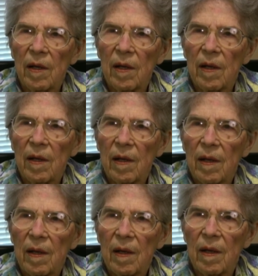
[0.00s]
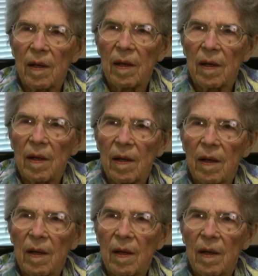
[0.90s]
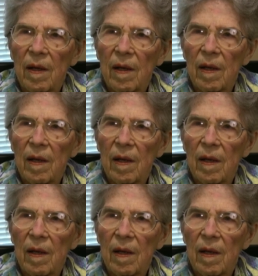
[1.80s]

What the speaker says: [no speech]